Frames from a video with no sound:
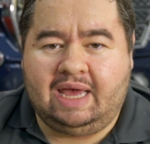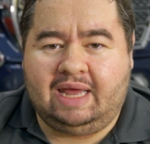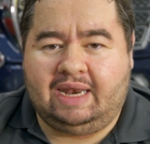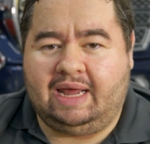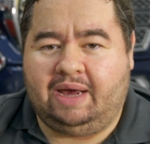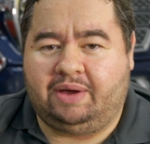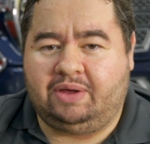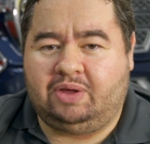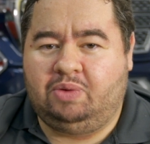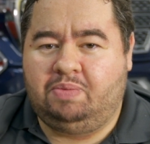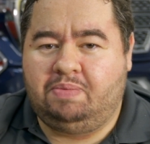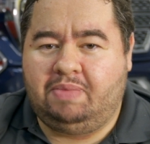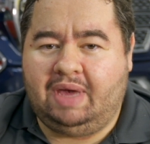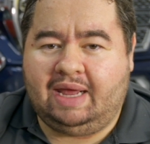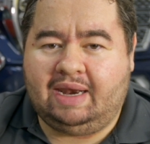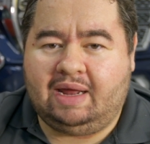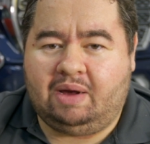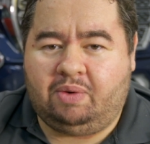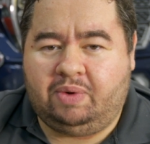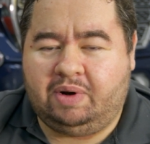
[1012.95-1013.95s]
Now you may
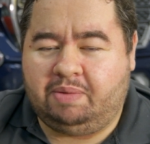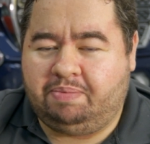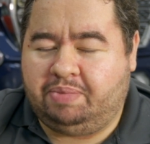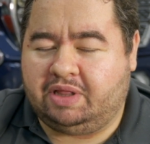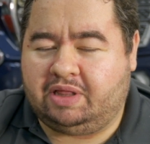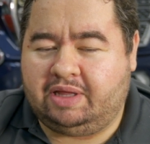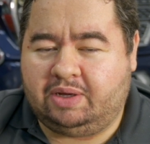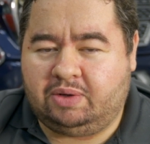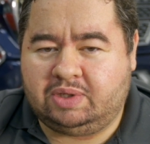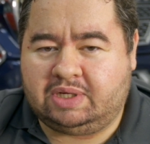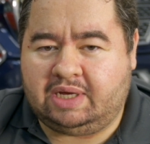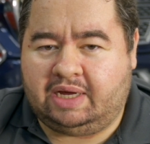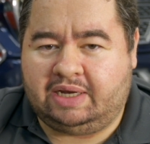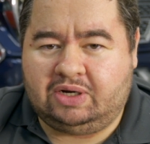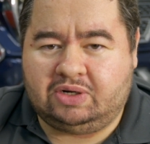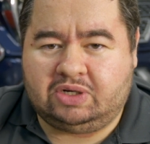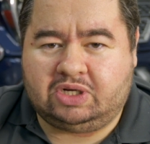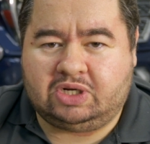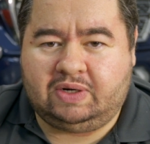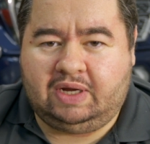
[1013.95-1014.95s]
not want to put those on
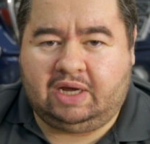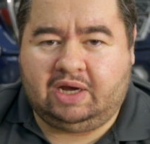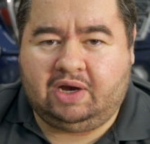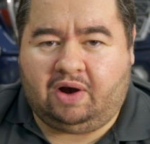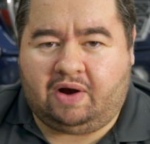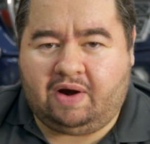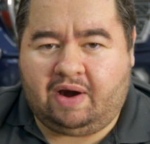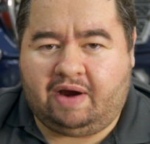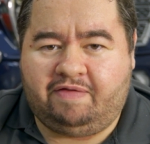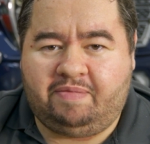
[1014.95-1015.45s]
your street car.